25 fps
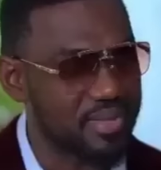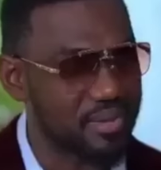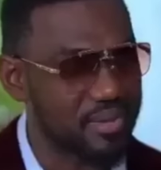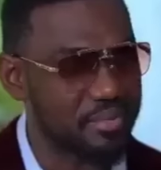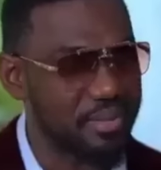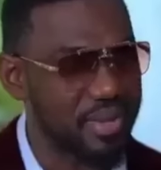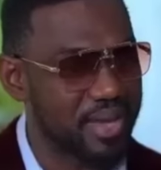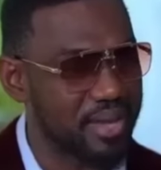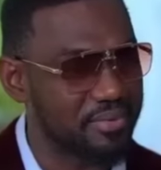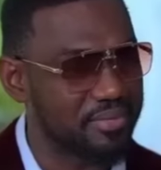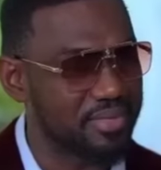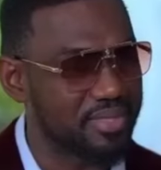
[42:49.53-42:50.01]
Yeah,
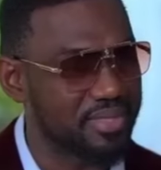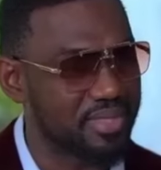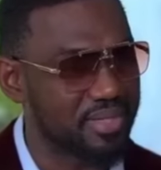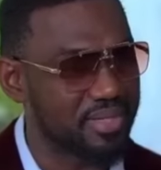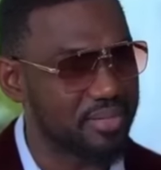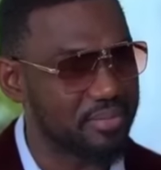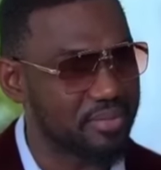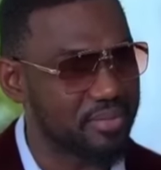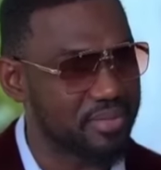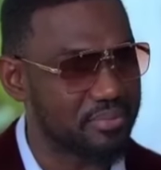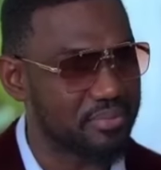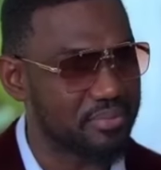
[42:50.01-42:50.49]
we're having
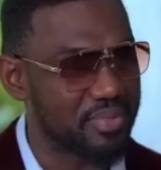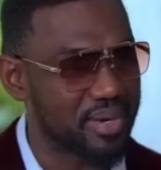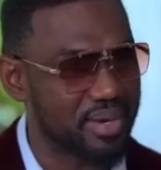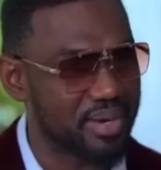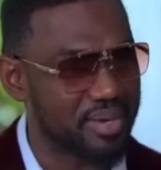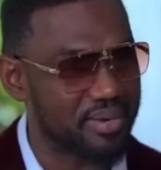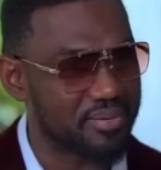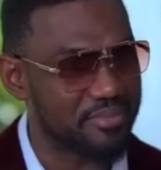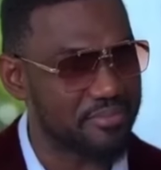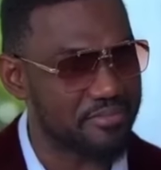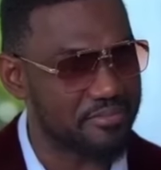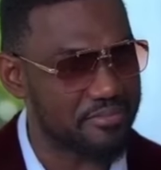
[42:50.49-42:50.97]
dinner with
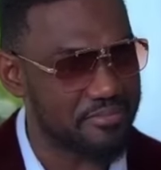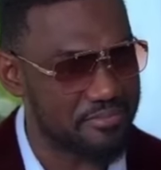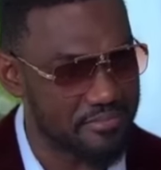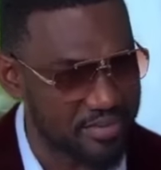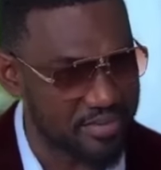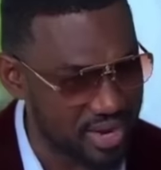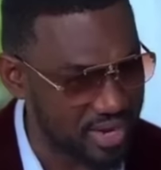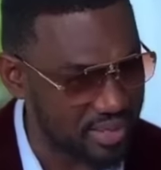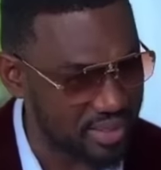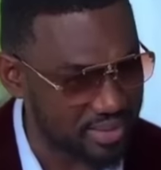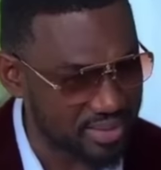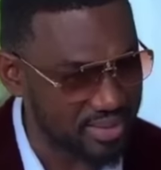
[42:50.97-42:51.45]
my
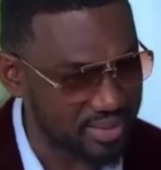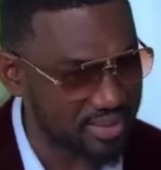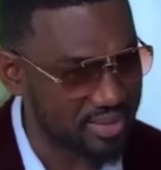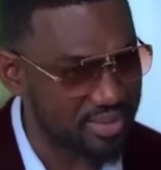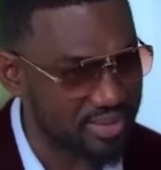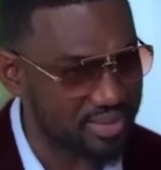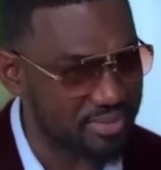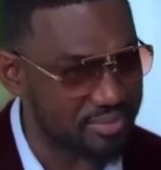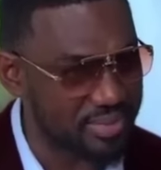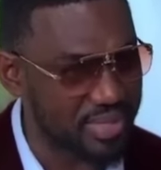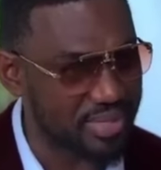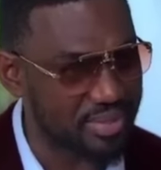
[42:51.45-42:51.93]

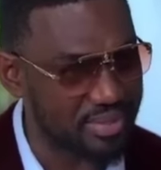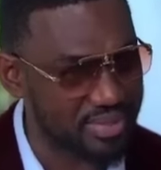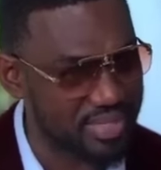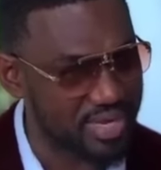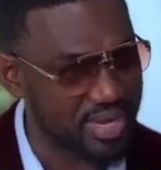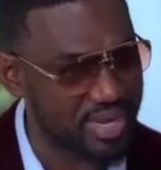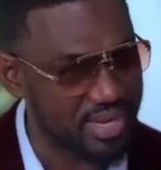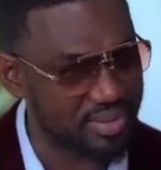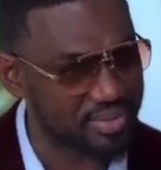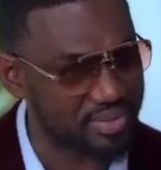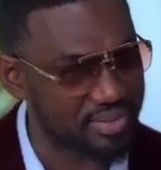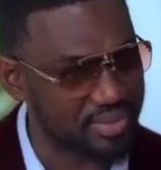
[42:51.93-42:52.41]
father, my
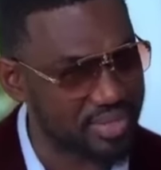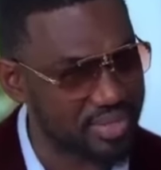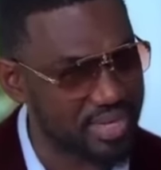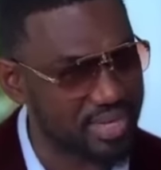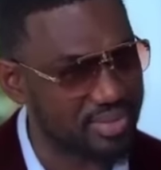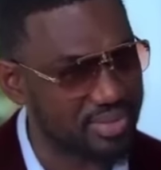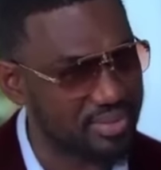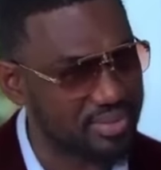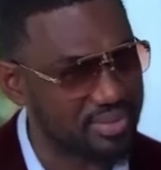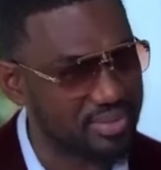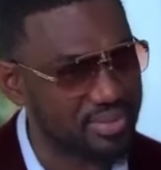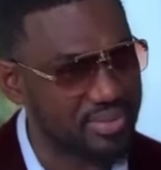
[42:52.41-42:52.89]
dad
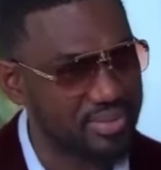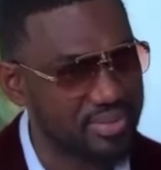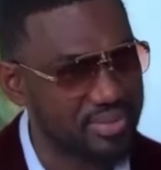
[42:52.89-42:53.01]
tonight.